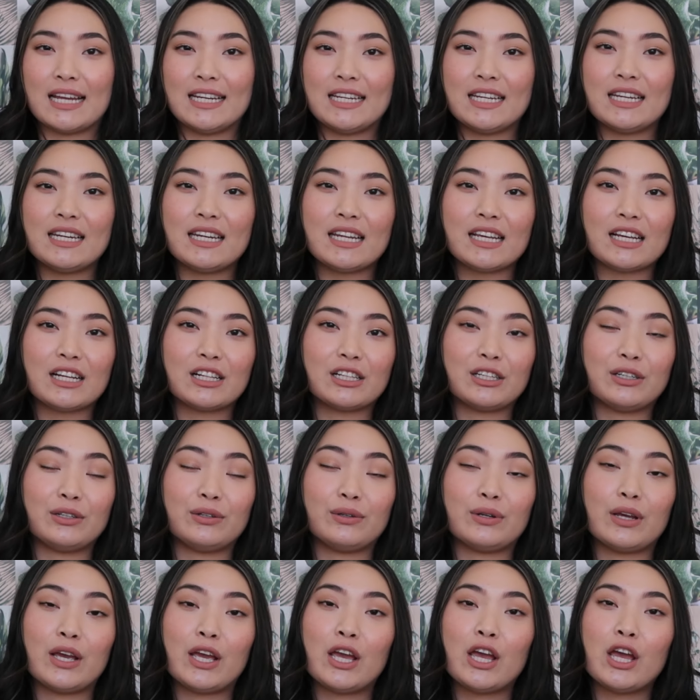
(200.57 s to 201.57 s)
I didn't
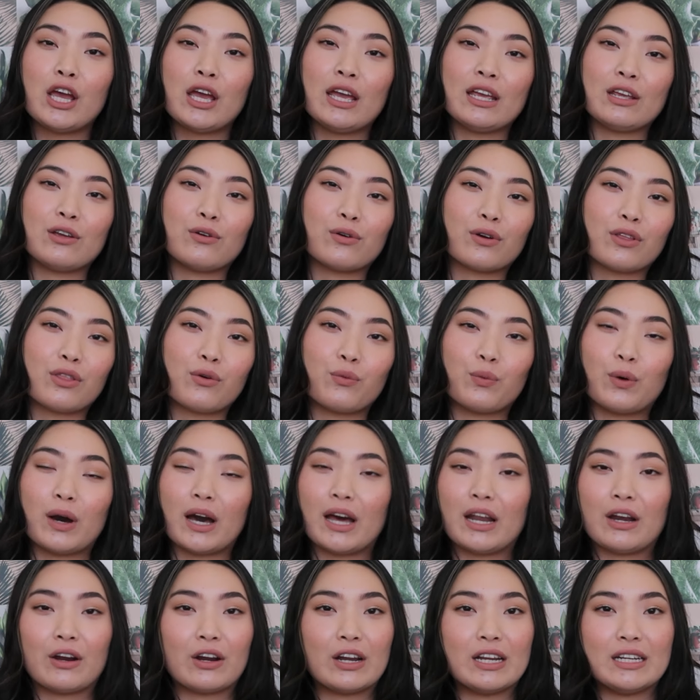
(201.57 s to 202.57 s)
include You're the
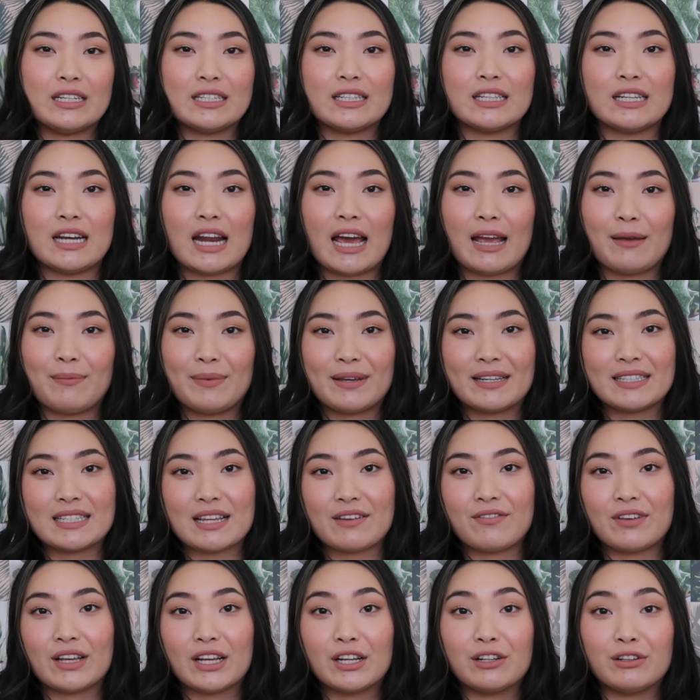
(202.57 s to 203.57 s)
One or Into the Night because
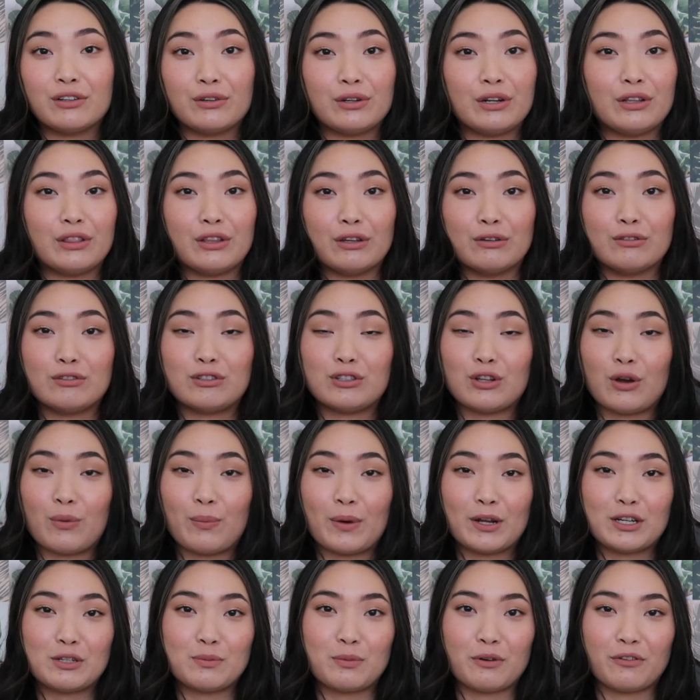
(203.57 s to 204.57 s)
I've included those so
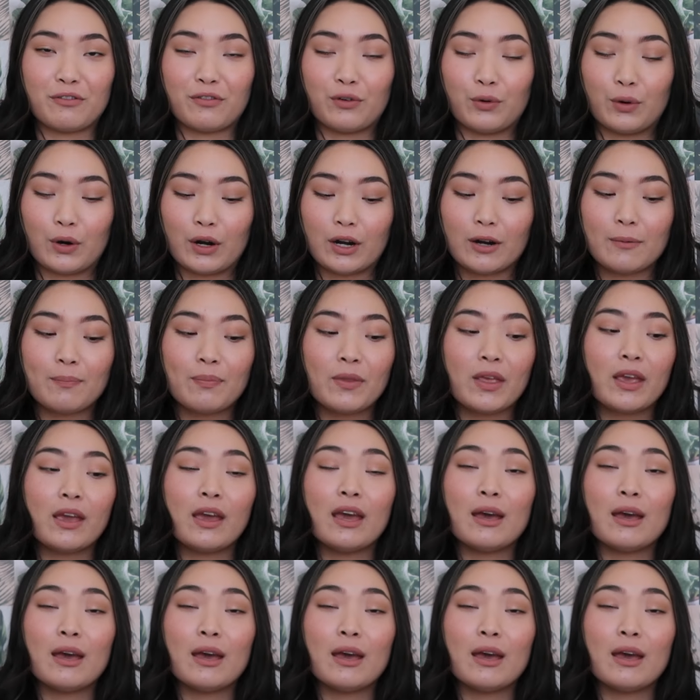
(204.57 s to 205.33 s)
much before,